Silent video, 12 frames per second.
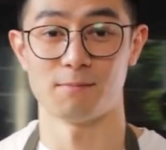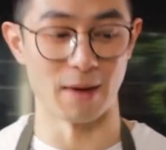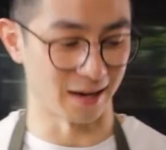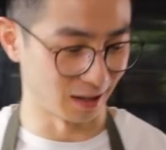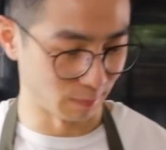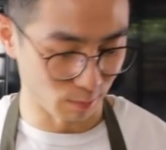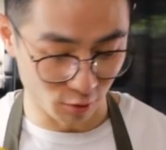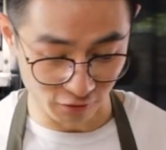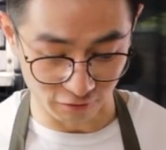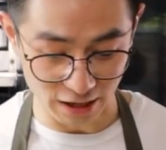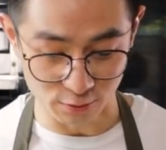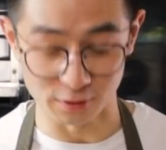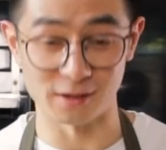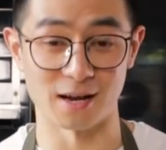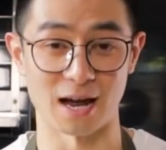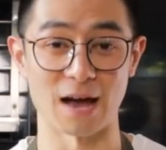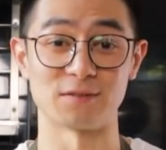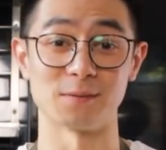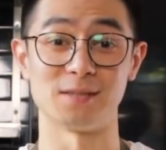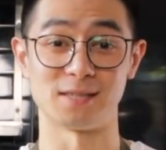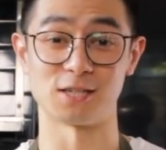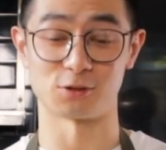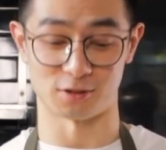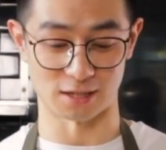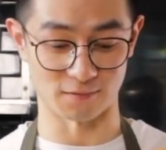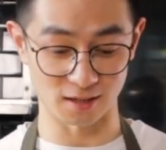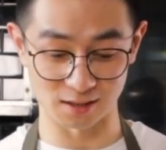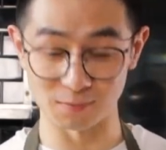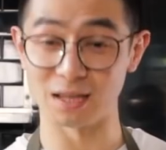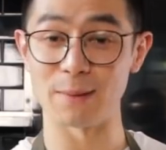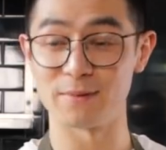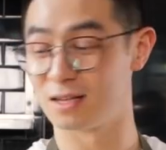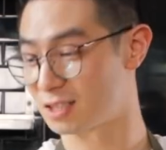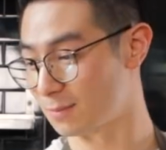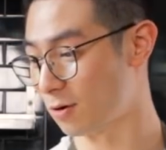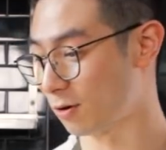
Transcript: make it a little bit more fragrant. Have some citrus. I've got some lemon and some